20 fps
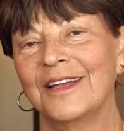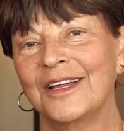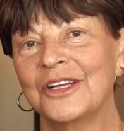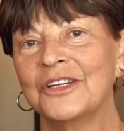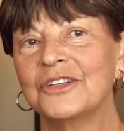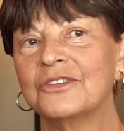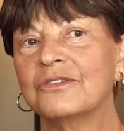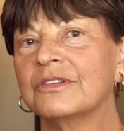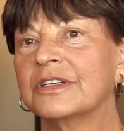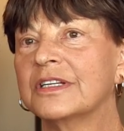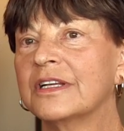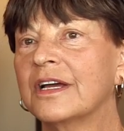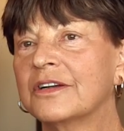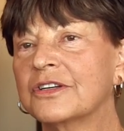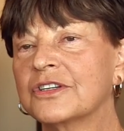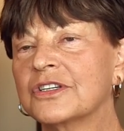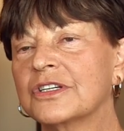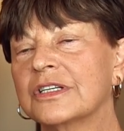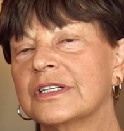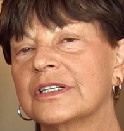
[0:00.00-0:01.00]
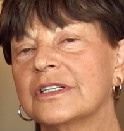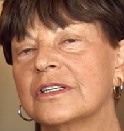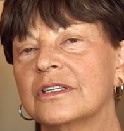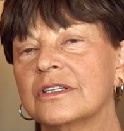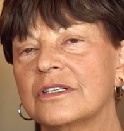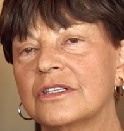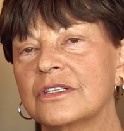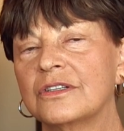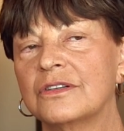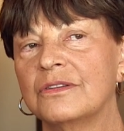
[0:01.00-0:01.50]
introduction
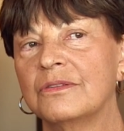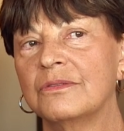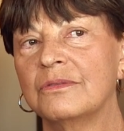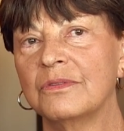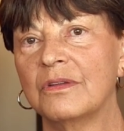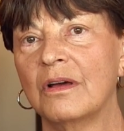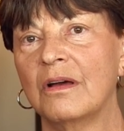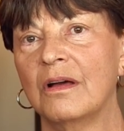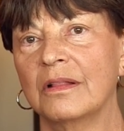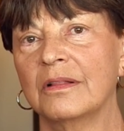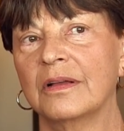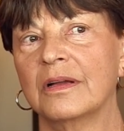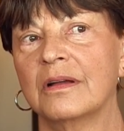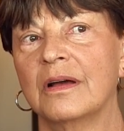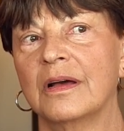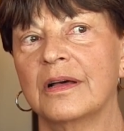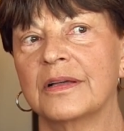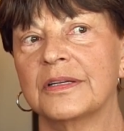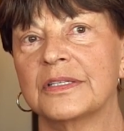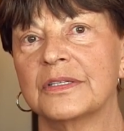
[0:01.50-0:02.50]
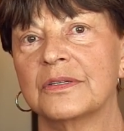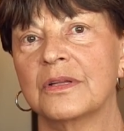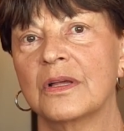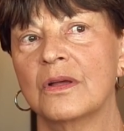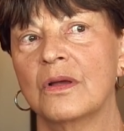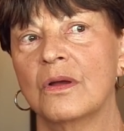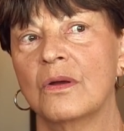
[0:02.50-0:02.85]
to the Holocaust